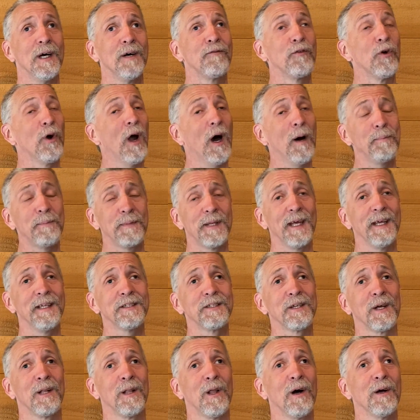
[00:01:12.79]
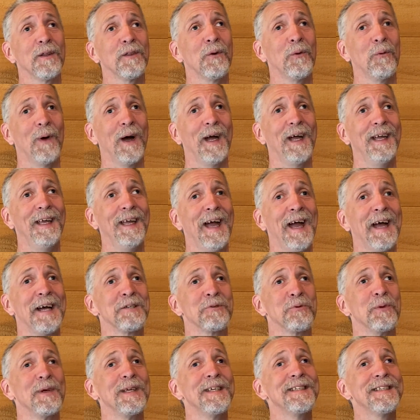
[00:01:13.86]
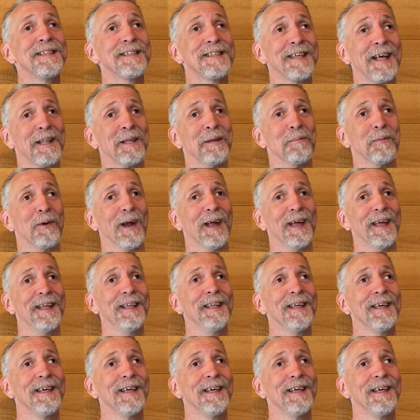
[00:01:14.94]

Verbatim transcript: for updates along the way as we celebrate